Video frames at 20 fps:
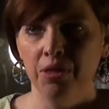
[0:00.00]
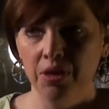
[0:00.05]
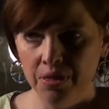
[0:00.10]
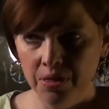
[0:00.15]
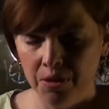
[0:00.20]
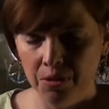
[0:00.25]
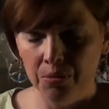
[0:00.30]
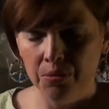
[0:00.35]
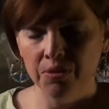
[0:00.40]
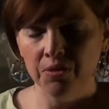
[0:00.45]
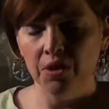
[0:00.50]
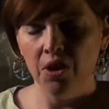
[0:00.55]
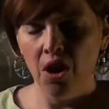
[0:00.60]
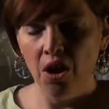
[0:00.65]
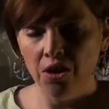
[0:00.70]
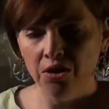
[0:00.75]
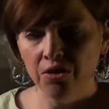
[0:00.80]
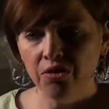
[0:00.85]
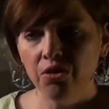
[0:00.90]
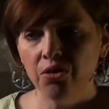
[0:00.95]
that there was a
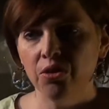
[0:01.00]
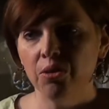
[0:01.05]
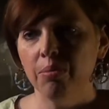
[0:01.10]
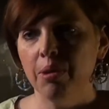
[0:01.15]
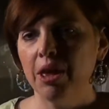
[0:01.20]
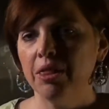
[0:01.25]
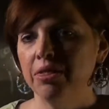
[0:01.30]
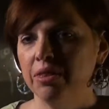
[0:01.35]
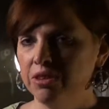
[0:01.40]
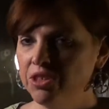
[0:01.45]
cartoon about